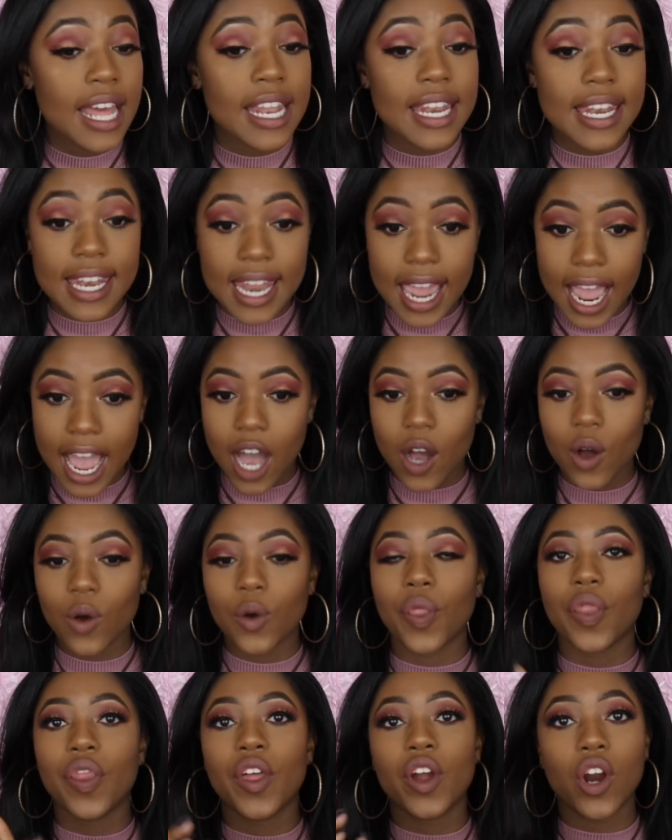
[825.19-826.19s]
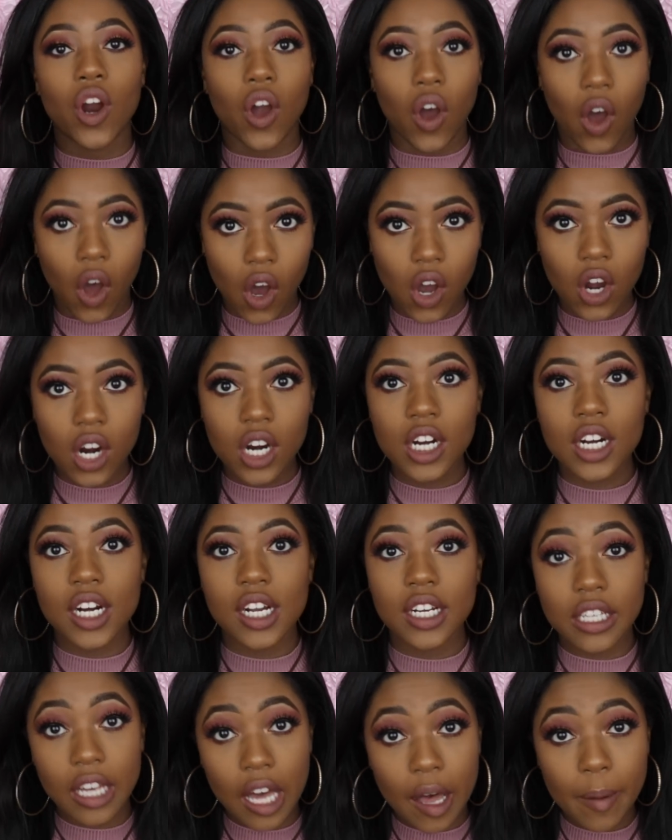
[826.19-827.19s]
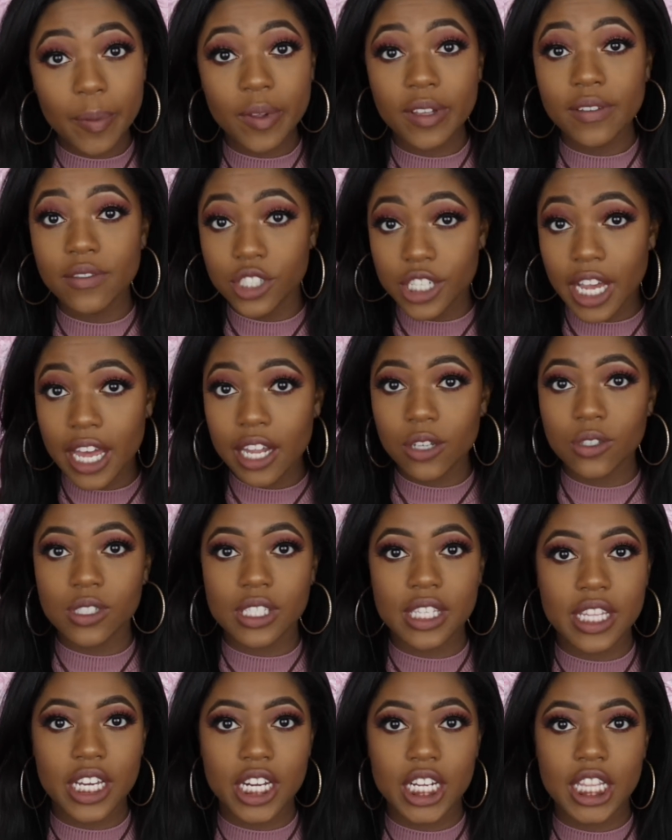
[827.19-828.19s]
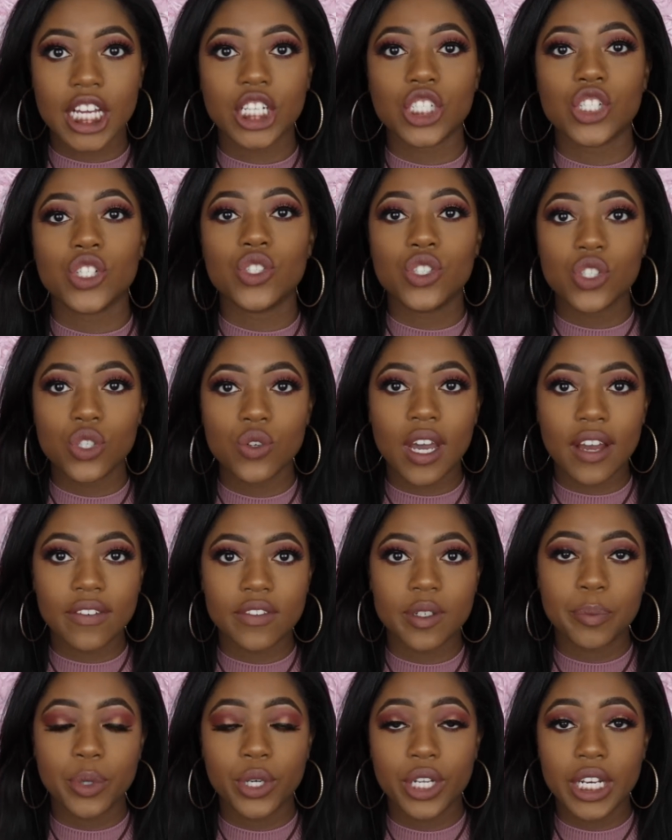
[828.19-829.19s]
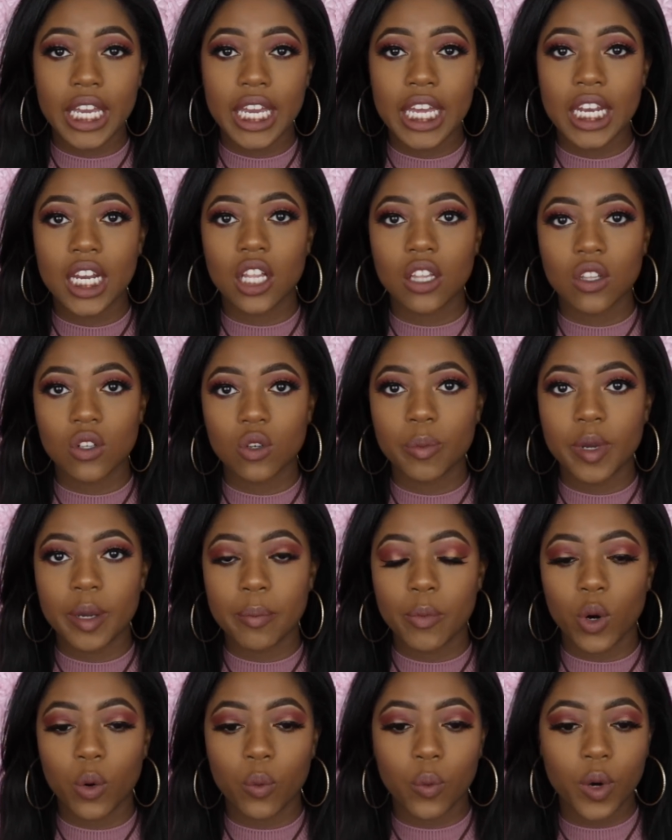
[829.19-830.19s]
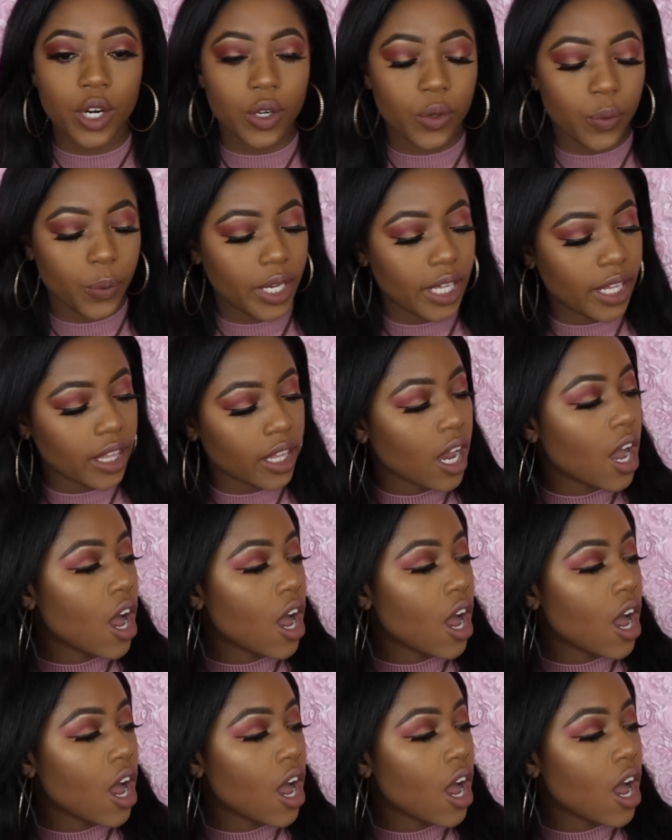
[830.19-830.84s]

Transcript: Now, there are a couple of shadows in there that you do have to put in a little bit more work with.